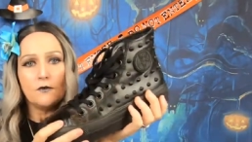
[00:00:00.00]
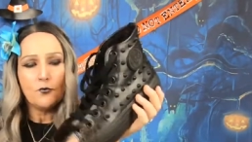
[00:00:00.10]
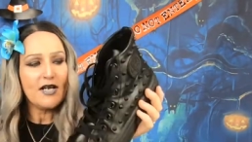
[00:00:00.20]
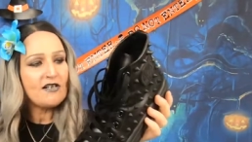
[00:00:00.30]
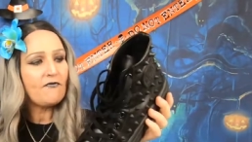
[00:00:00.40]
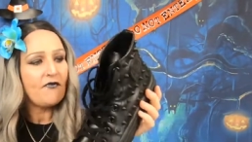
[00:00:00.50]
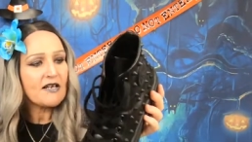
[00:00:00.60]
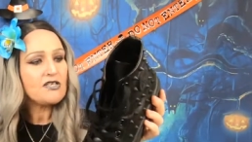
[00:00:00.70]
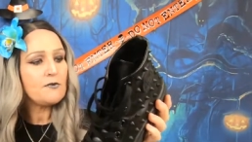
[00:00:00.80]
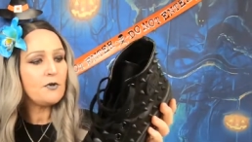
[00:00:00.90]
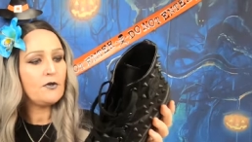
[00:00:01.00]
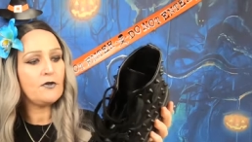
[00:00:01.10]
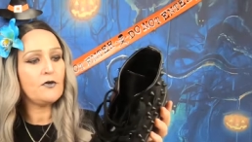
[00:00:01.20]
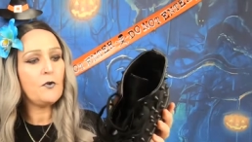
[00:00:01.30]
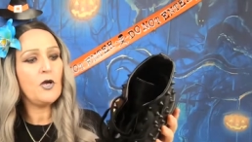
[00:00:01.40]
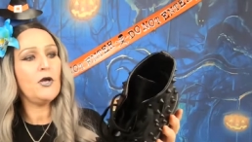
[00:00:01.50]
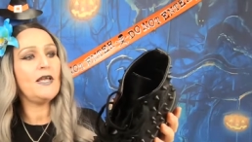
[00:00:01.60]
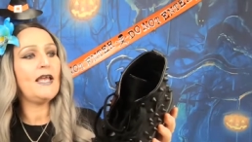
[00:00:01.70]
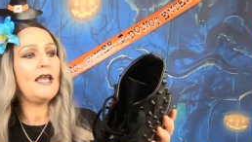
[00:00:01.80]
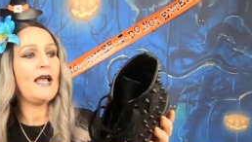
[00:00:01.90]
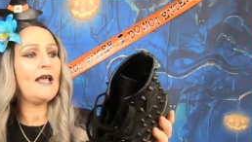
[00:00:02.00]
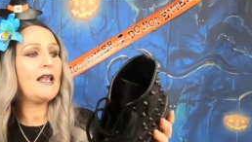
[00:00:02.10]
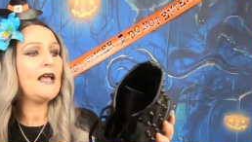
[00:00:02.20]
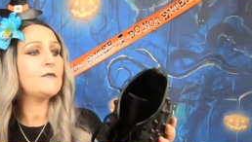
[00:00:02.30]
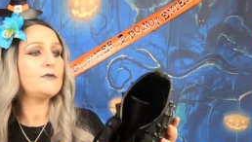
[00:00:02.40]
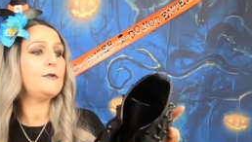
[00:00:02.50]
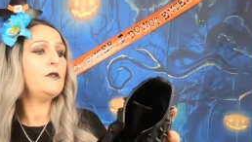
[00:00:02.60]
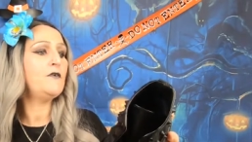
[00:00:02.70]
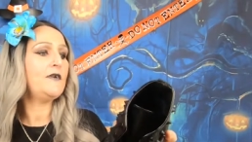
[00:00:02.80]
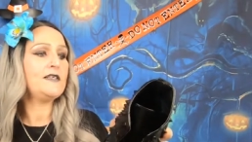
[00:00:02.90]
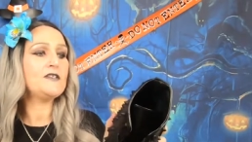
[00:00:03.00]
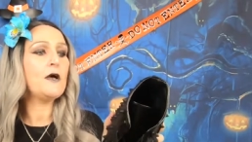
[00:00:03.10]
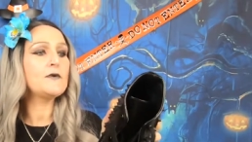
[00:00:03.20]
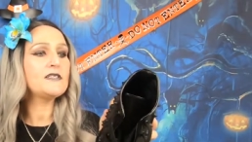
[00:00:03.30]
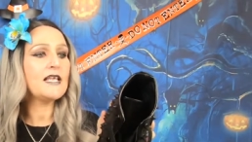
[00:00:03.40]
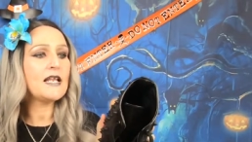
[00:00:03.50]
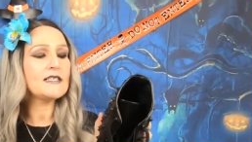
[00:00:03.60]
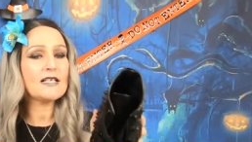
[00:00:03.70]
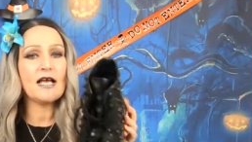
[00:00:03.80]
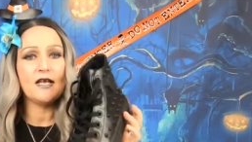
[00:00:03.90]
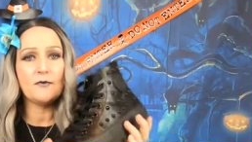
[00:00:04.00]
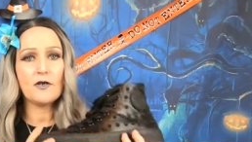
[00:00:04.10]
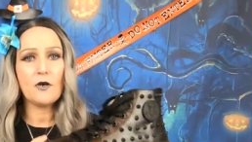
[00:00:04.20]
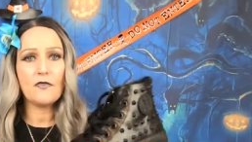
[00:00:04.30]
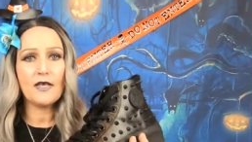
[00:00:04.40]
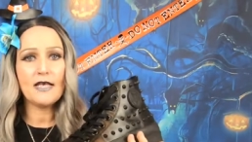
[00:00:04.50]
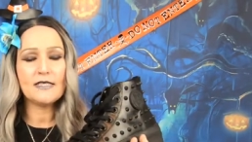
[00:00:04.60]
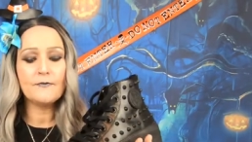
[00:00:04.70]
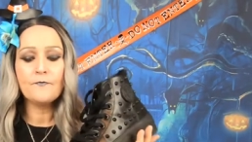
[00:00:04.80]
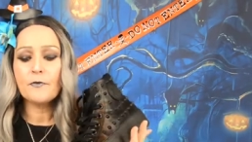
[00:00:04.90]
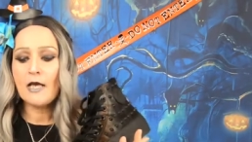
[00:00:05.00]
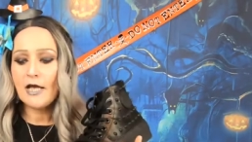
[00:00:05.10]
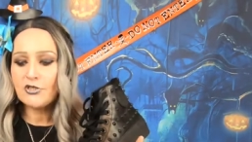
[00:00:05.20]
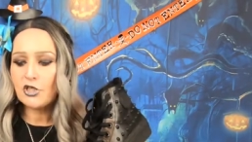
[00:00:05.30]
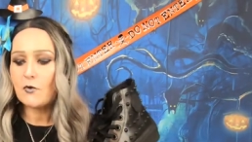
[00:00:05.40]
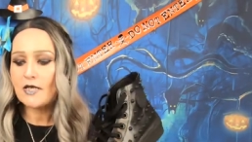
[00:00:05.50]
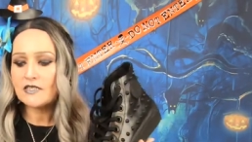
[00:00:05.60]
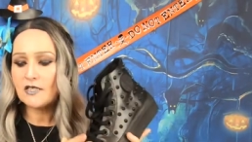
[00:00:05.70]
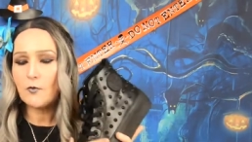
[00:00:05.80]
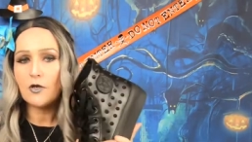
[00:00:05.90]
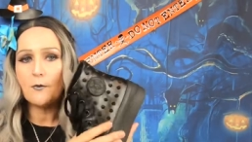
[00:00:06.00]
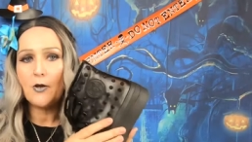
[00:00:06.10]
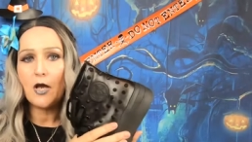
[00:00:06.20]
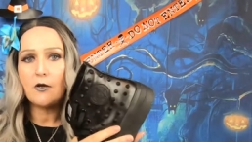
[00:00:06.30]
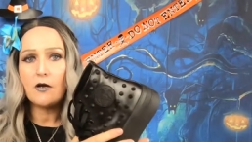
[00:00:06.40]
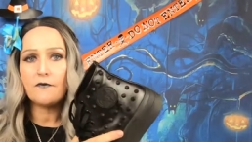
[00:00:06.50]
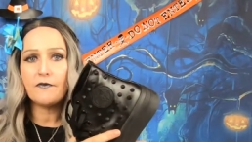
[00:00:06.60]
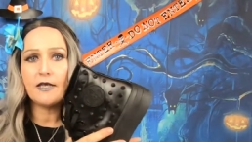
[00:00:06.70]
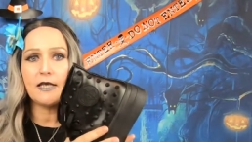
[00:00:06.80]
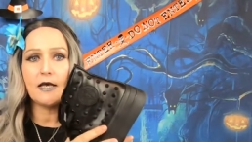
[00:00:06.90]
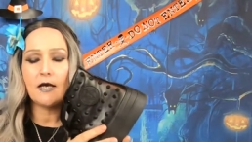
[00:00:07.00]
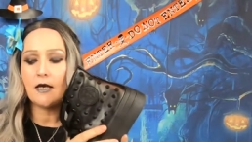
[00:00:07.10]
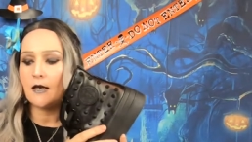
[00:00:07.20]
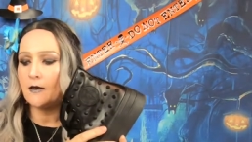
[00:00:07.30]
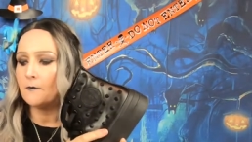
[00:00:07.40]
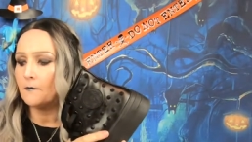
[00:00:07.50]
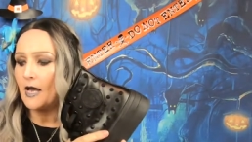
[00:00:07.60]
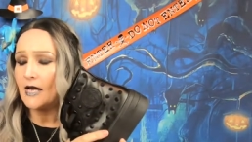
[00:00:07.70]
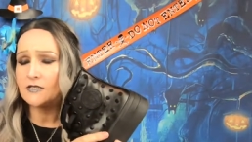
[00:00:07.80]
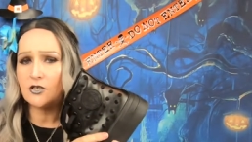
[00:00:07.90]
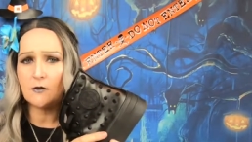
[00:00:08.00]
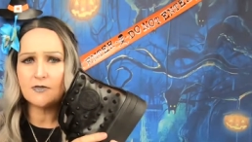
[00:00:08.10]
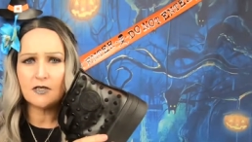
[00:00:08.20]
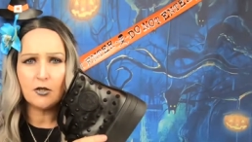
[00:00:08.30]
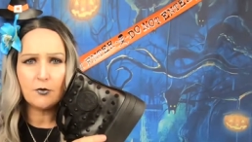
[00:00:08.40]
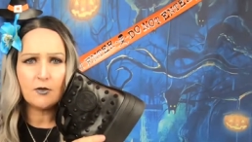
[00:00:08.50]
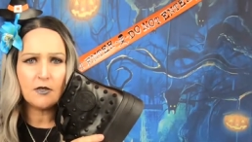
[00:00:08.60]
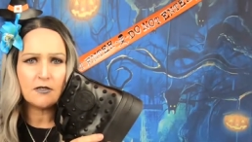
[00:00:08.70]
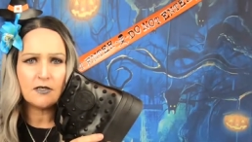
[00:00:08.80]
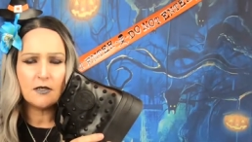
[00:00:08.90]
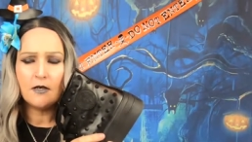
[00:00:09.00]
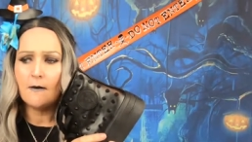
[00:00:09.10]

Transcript: which is fashionable and quirky, and I absolutely love it. So I was dead excited when I got these. I do actually want a pair of the um, high tops, the Lunas,